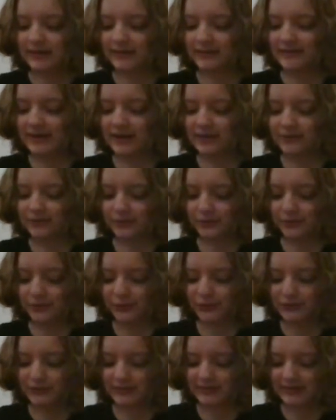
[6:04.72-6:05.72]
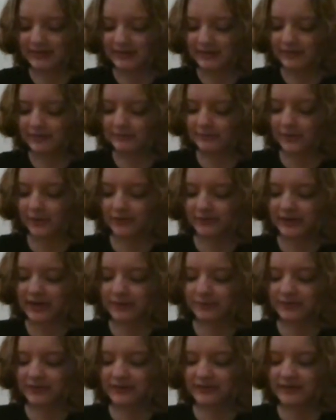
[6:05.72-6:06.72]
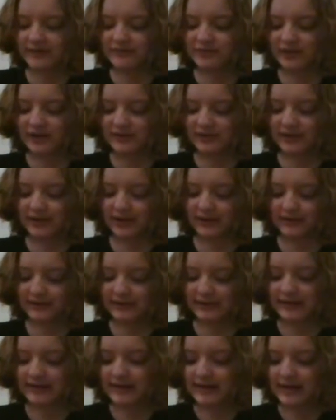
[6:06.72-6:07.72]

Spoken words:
The days grew colder, fall came with the leaves changing color,